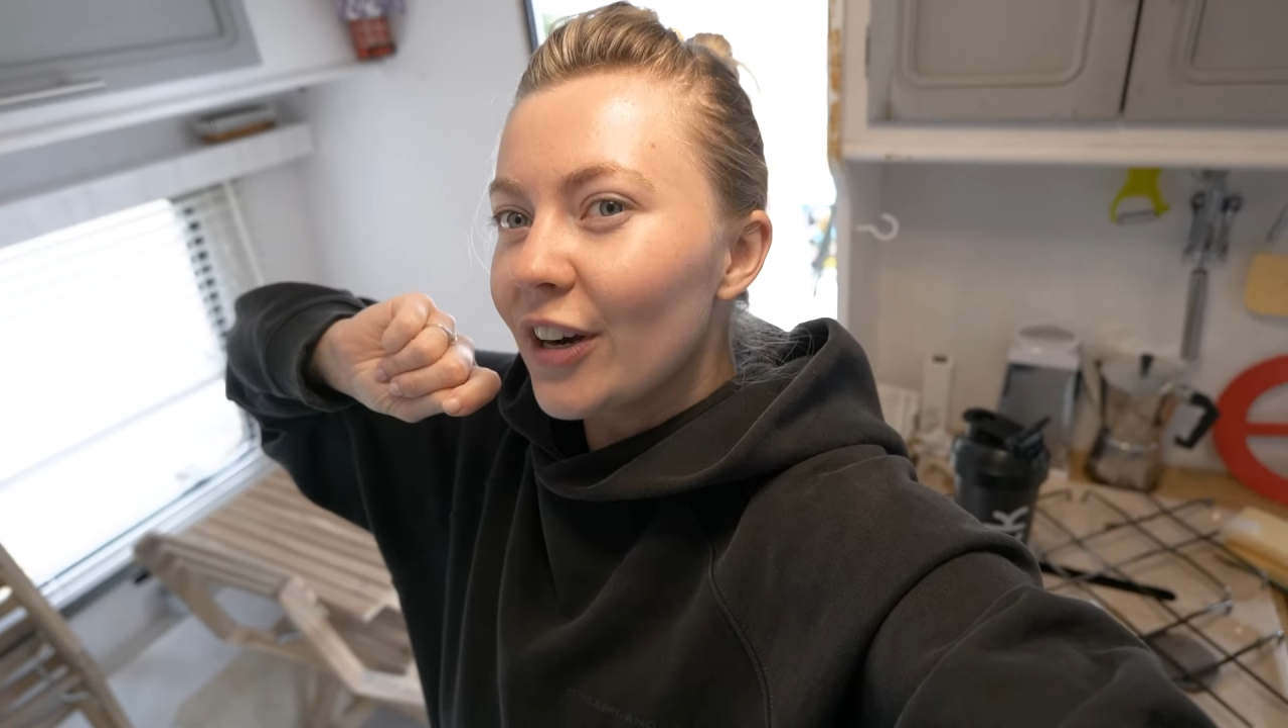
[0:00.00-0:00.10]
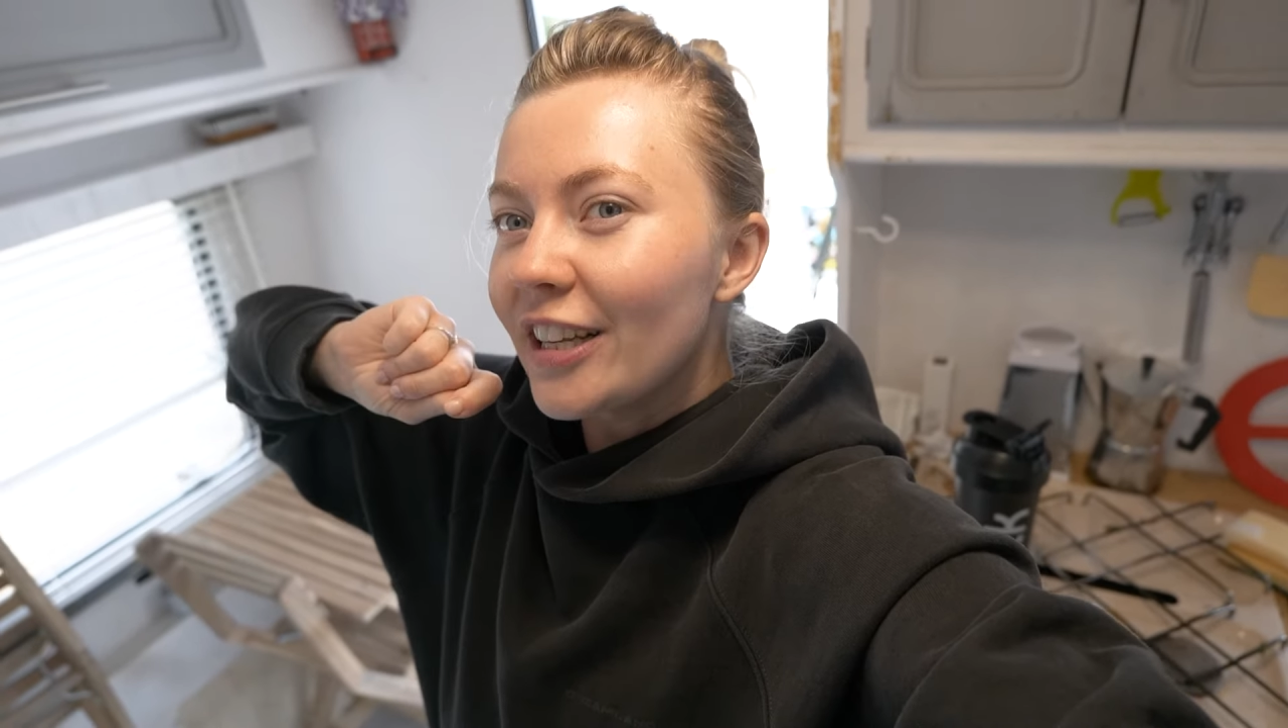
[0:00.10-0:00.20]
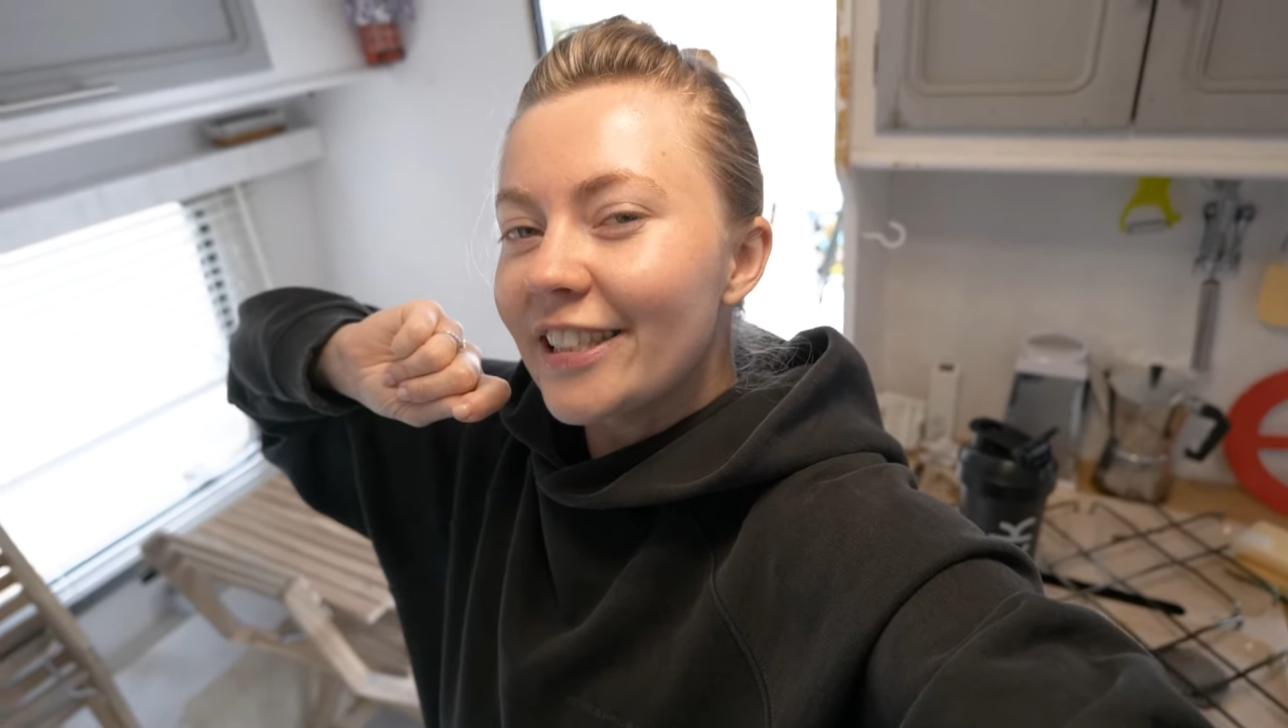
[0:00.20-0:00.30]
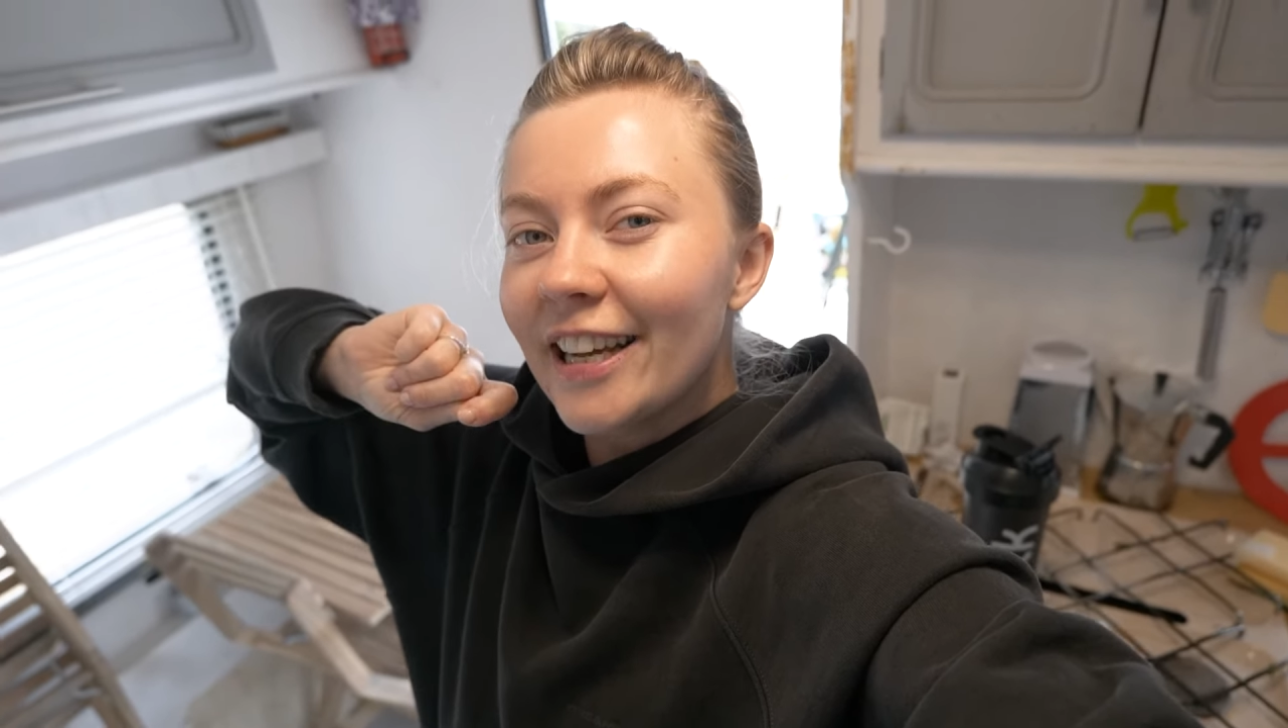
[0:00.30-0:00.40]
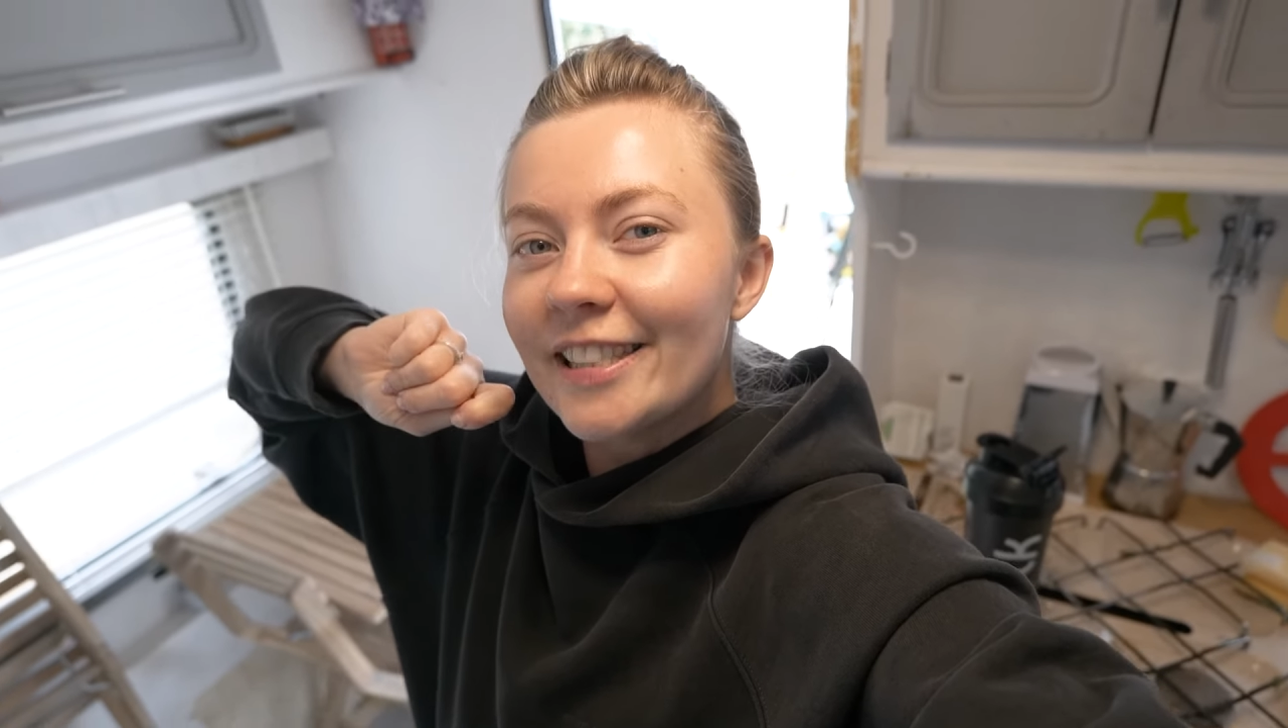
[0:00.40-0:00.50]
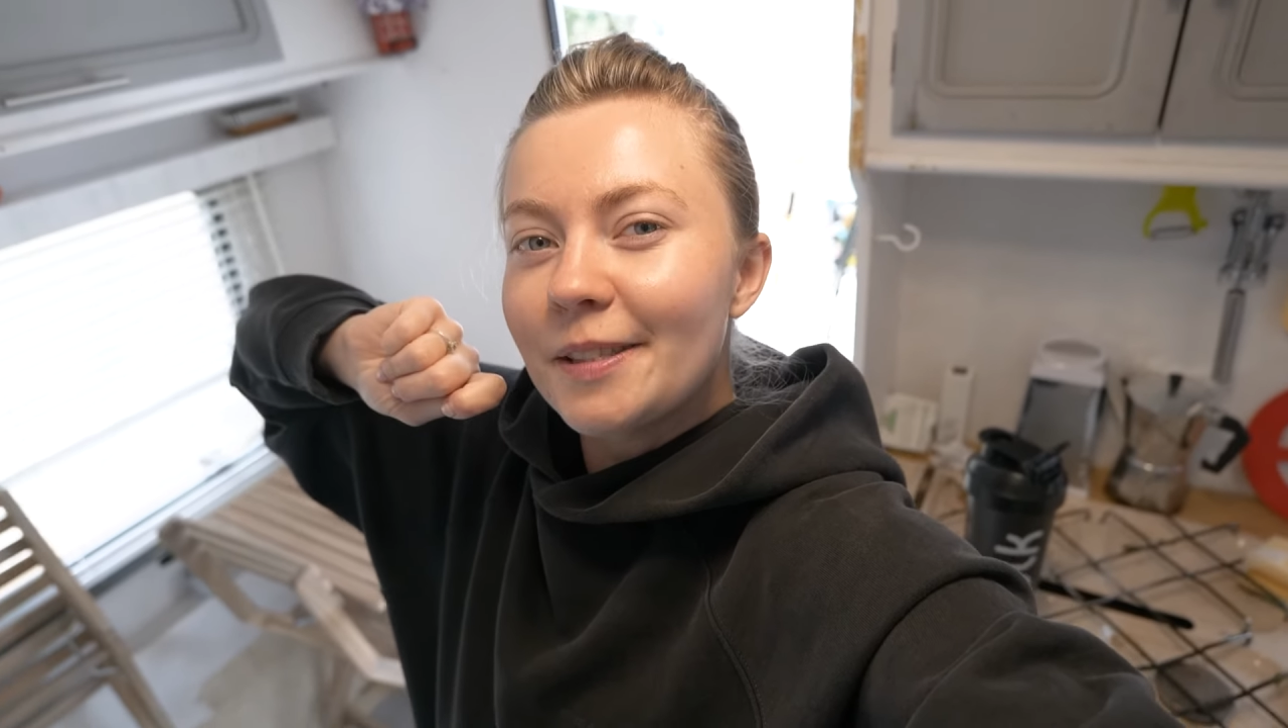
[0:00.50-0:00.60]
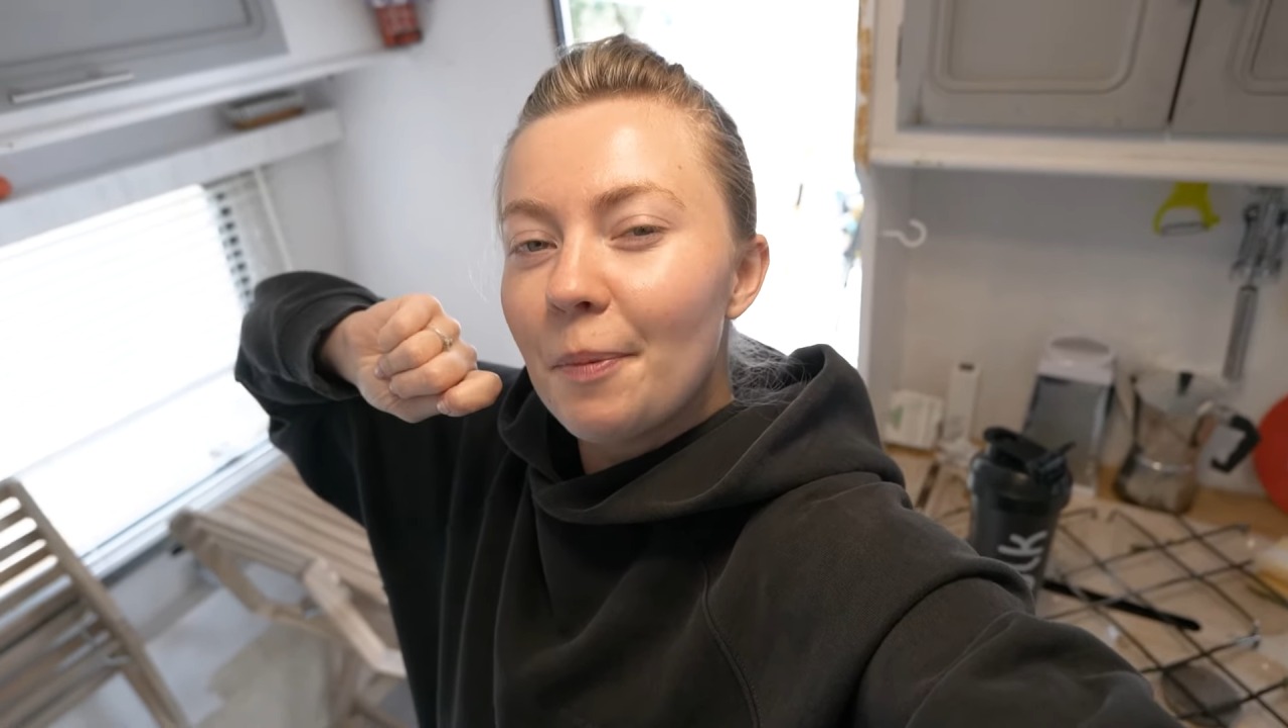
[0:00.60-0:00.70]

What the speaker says: to say it's the